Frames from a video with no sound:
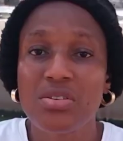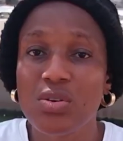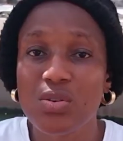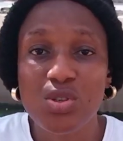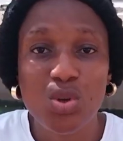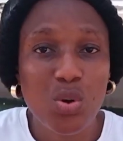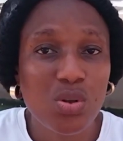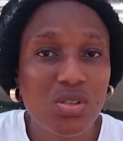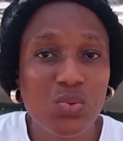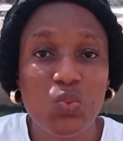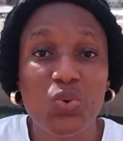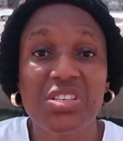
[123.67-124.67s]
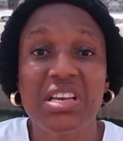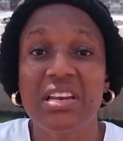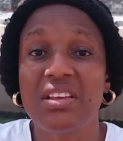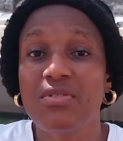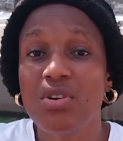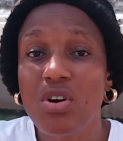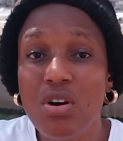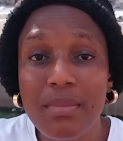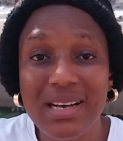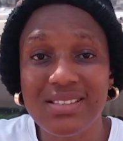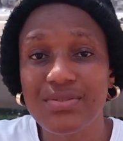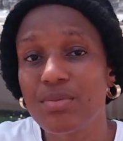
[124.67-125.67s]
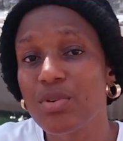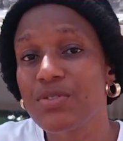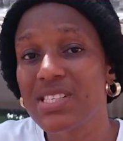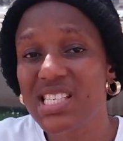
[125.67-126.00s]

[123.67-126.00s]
your stones, which can even come as form of